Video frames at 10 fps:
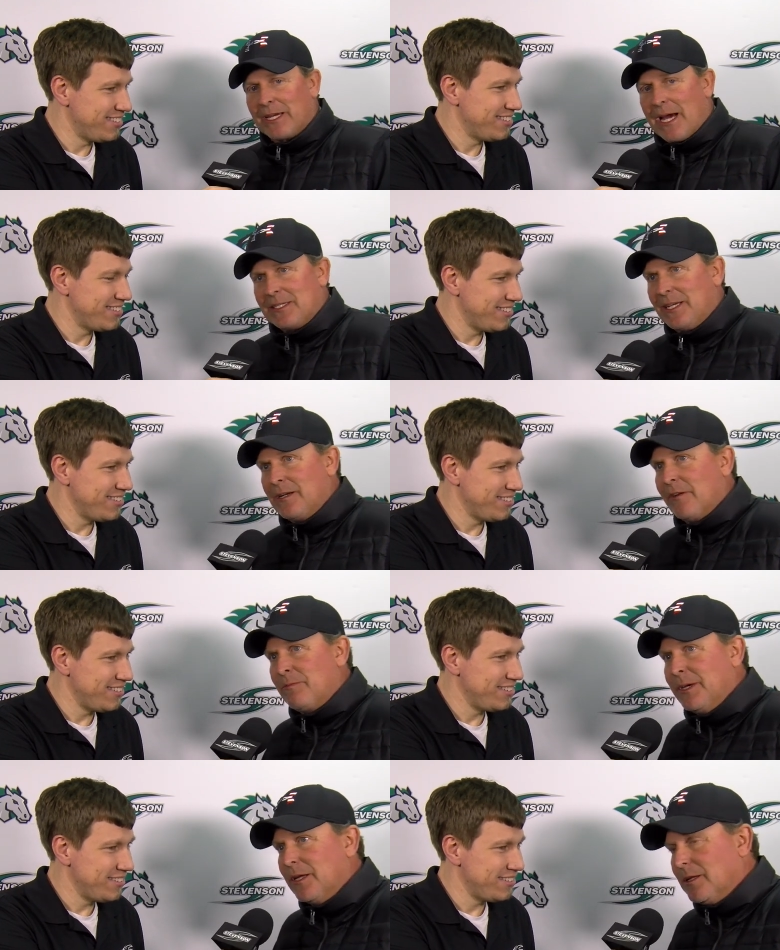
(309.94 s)
Speaker 1: the guys eat enough
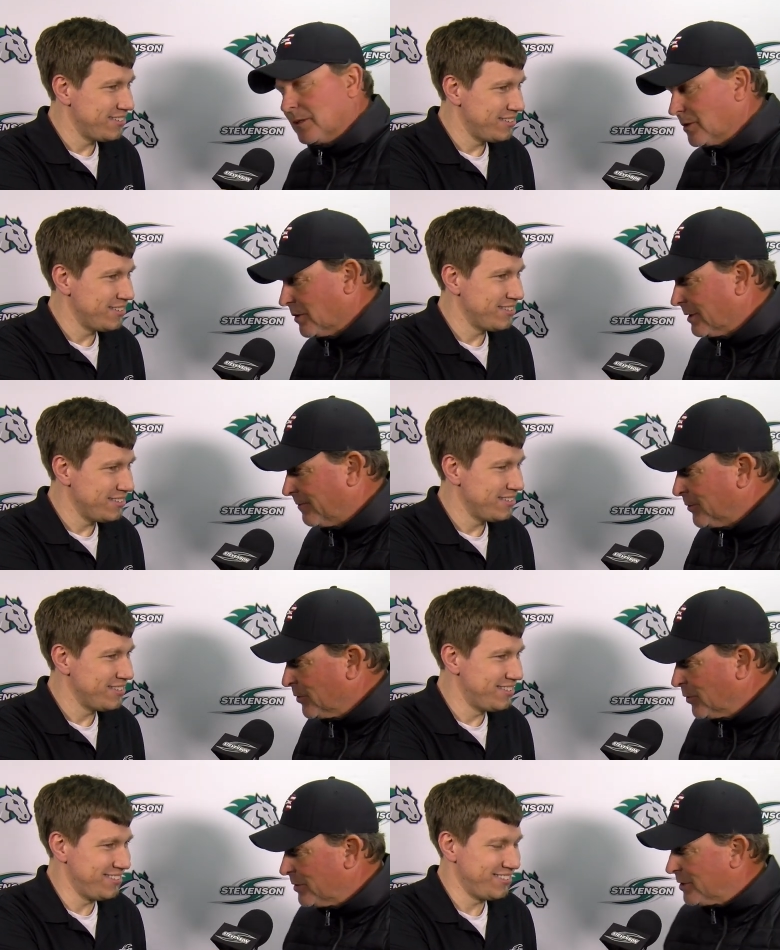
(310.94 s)
milk or
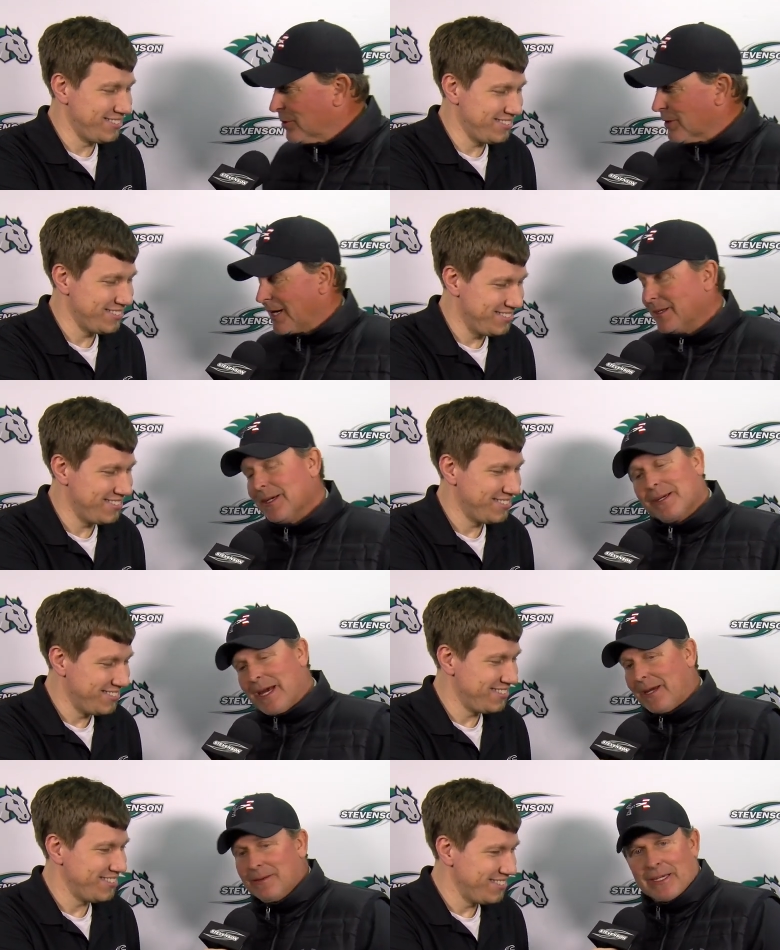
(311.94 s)
food to do right.
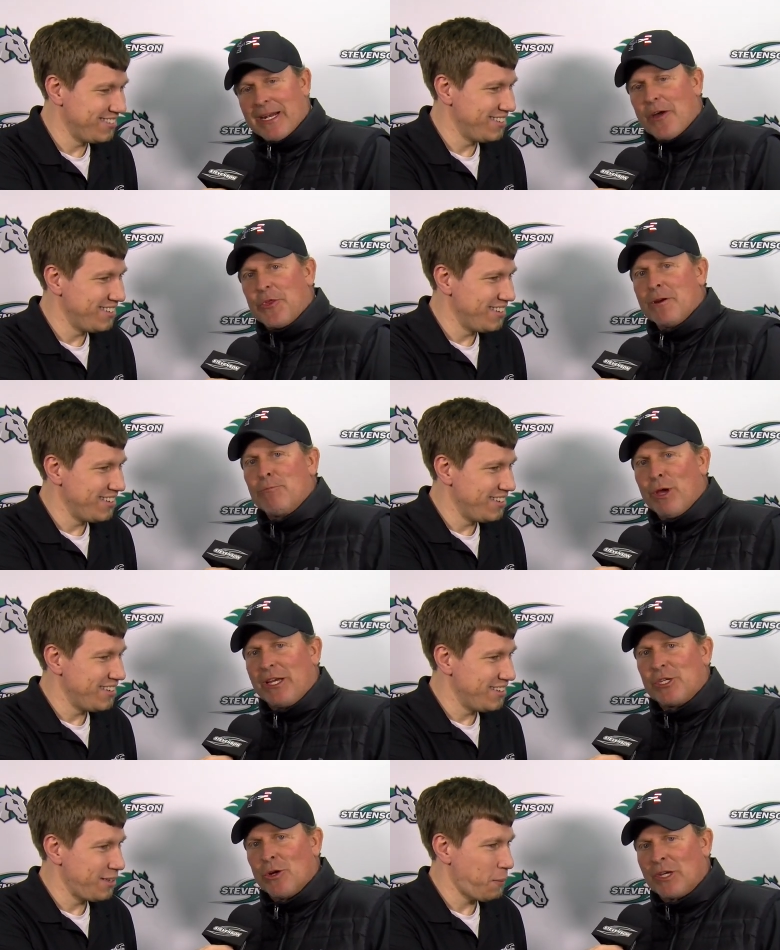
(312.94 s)
Hey, get out there and play
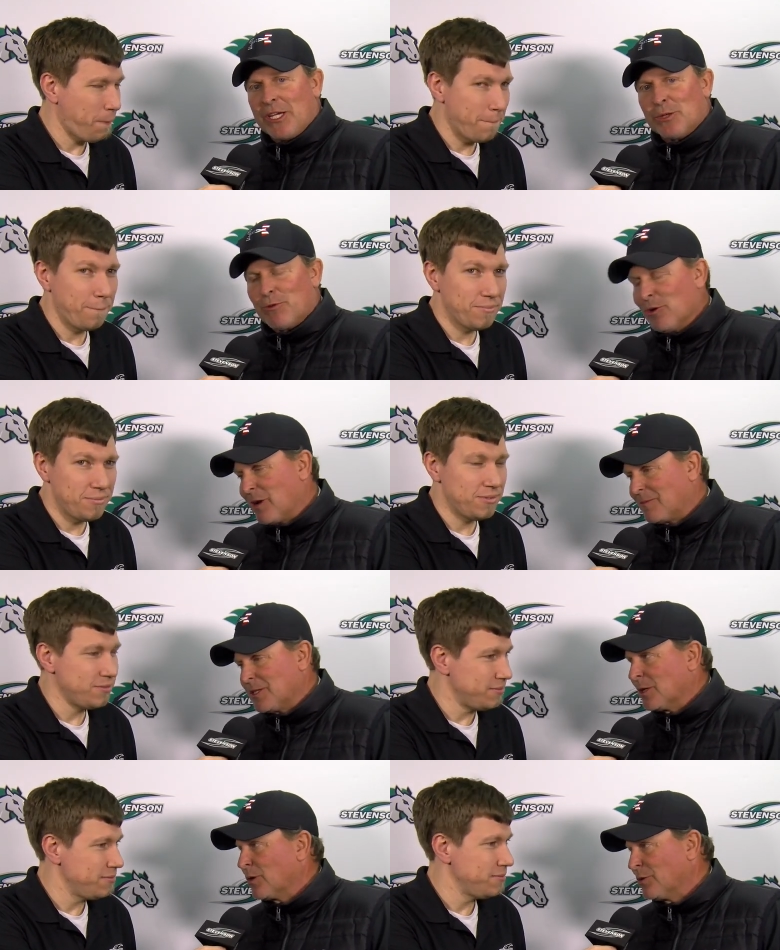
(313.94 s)
and showcase your programs
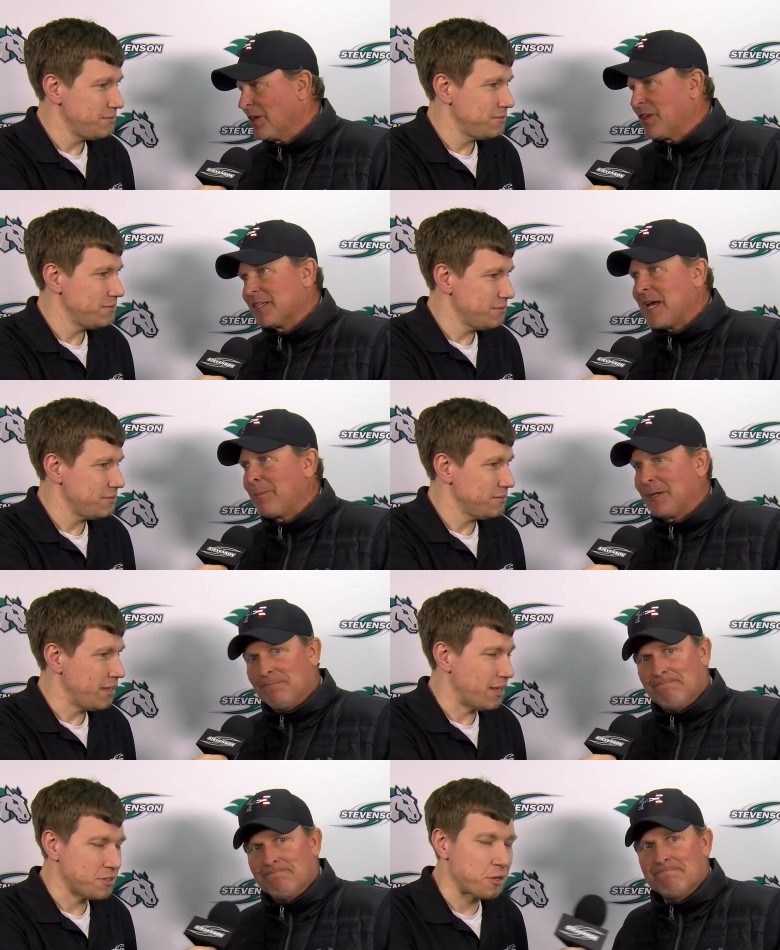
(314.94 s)
and look what great things happen.
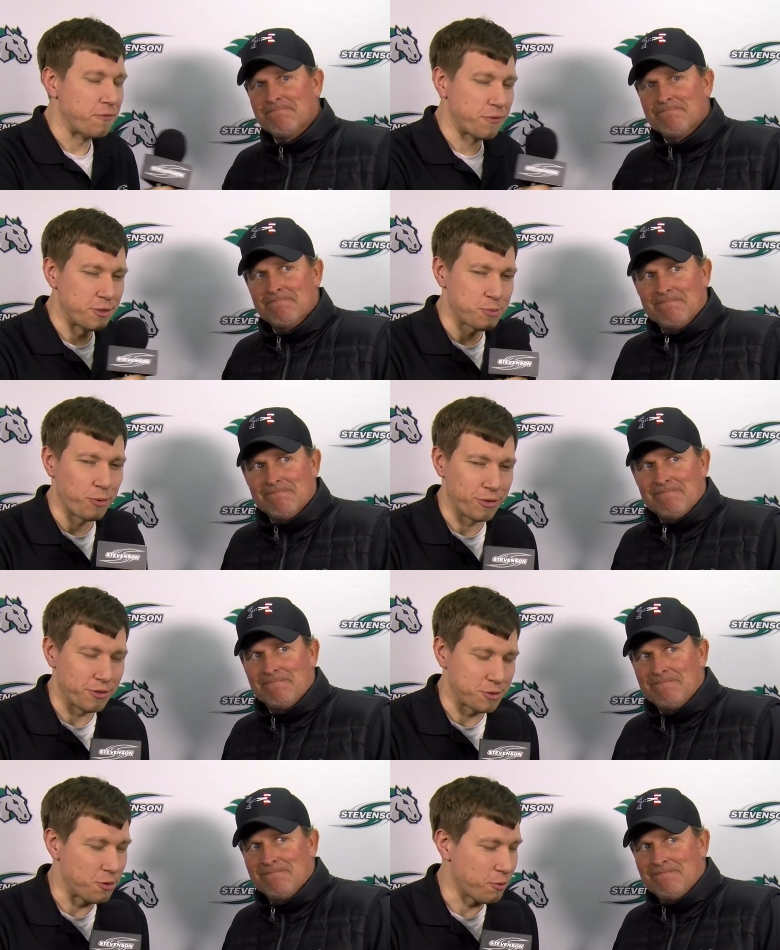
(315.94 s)
Yeah,
Speaker 2: it's good for the sport.
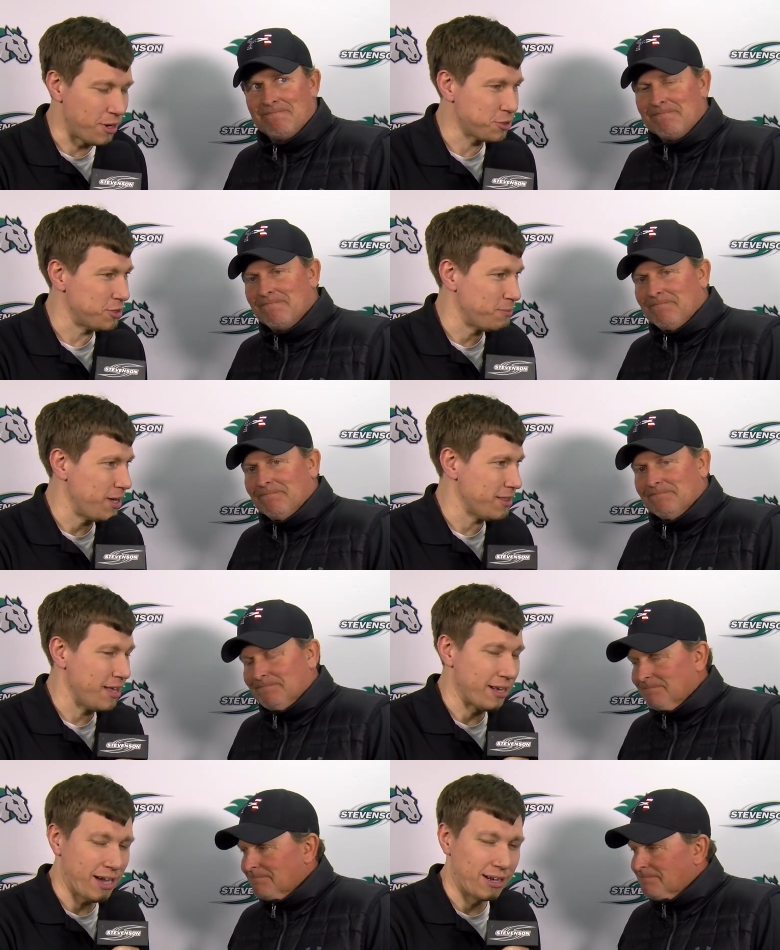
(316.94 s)
There's no question about
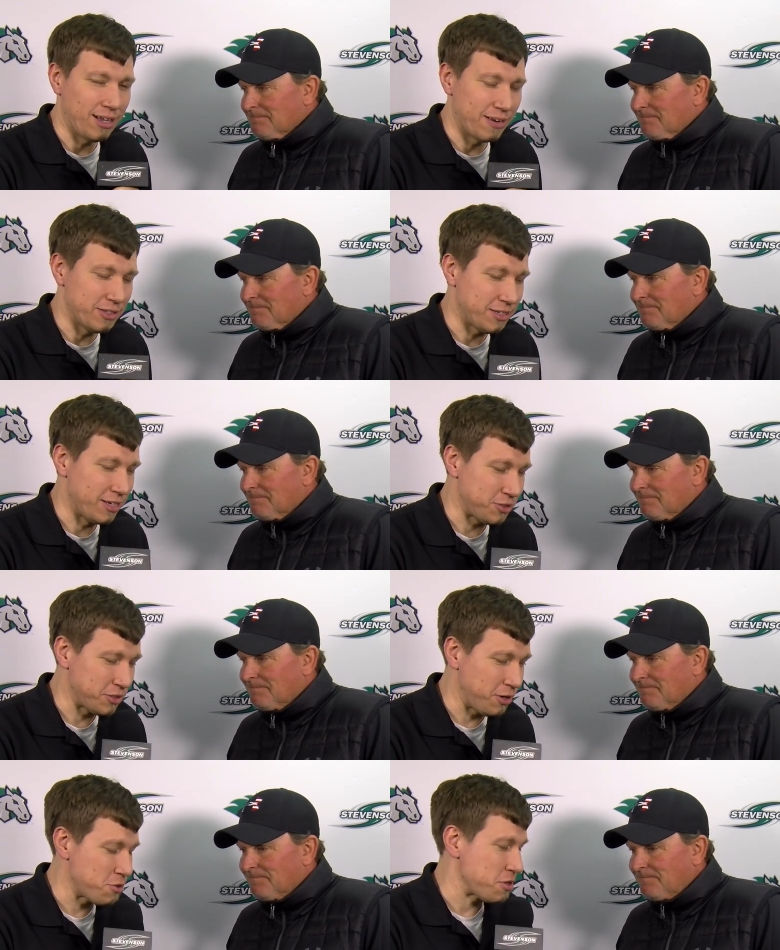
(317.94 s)
that. Got a lot of attention.
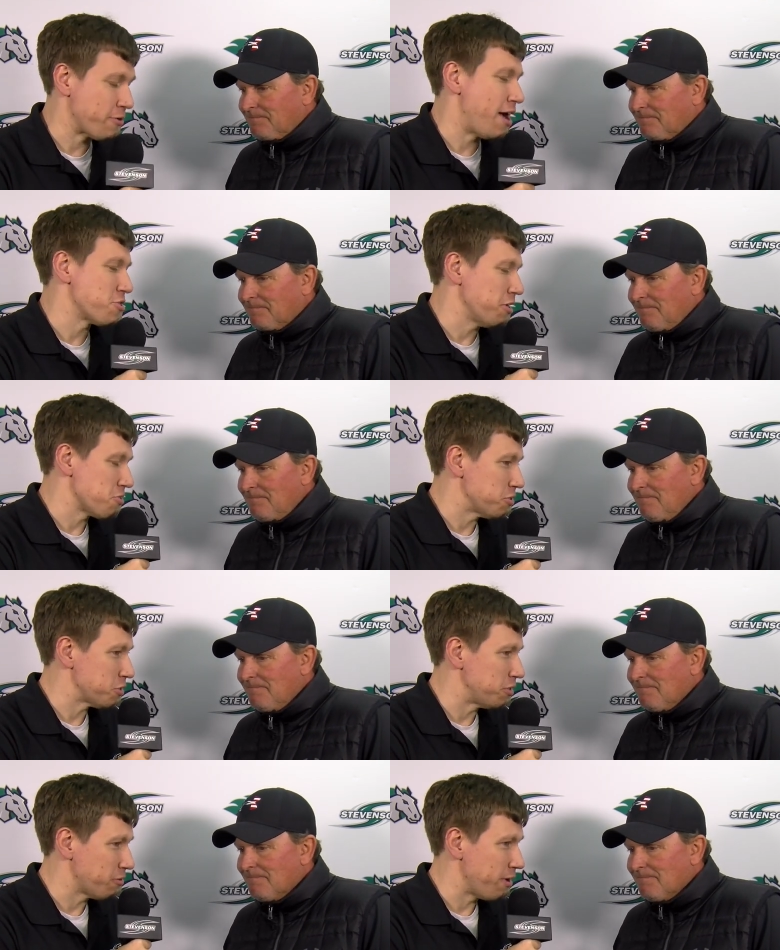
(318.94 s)
Coach, congratulations
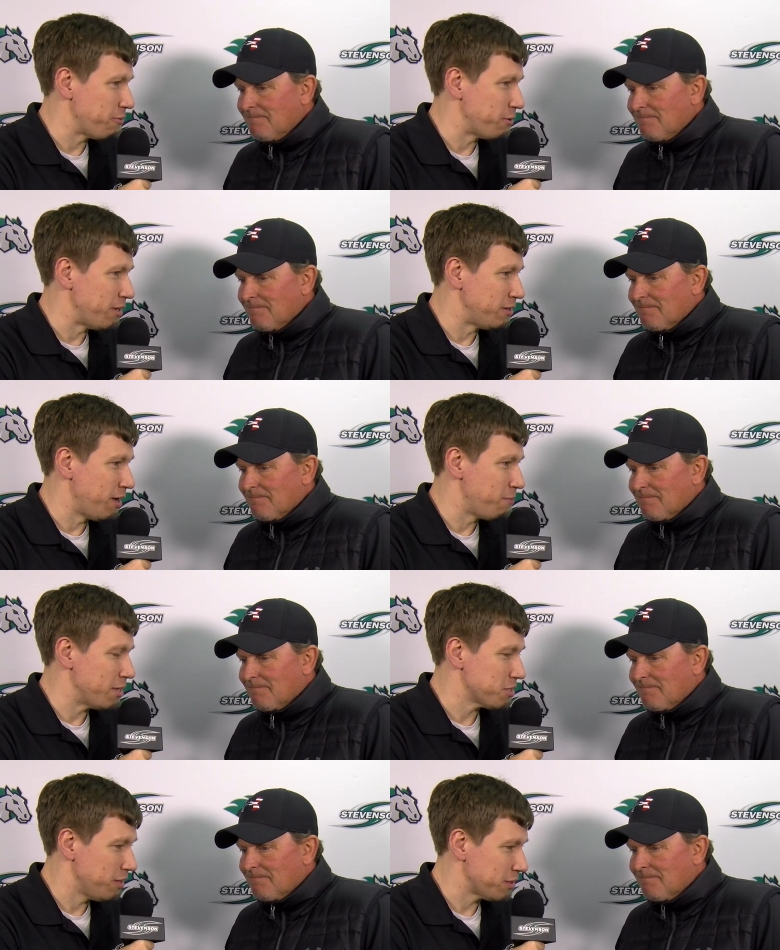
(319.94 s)
on a great win. Uh,
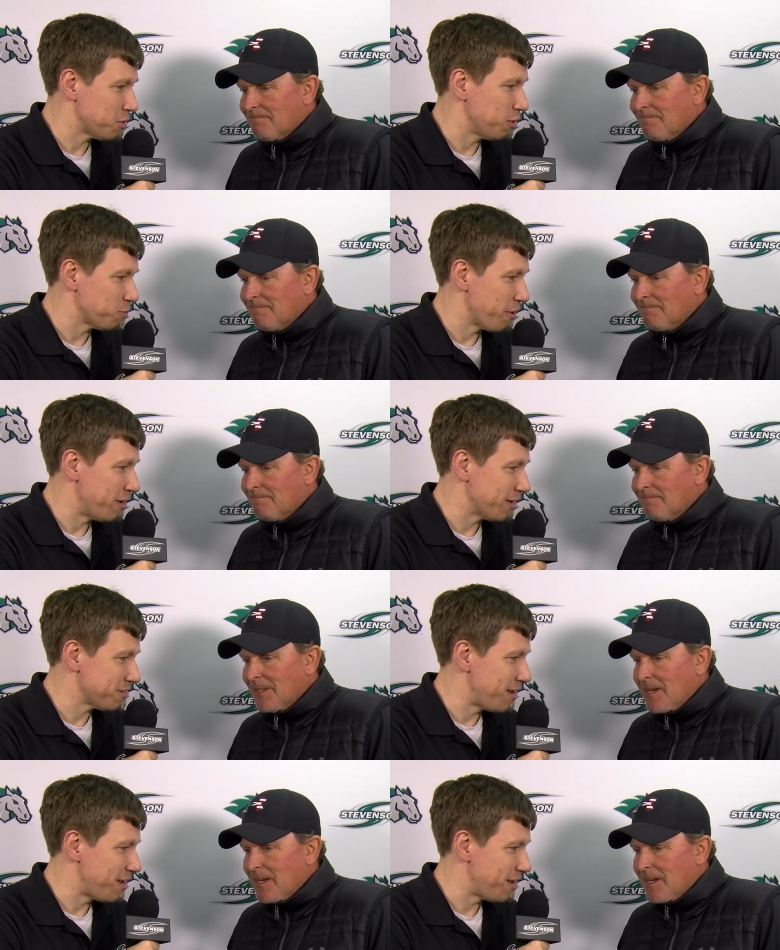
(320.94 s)
best of luck at Salisbury next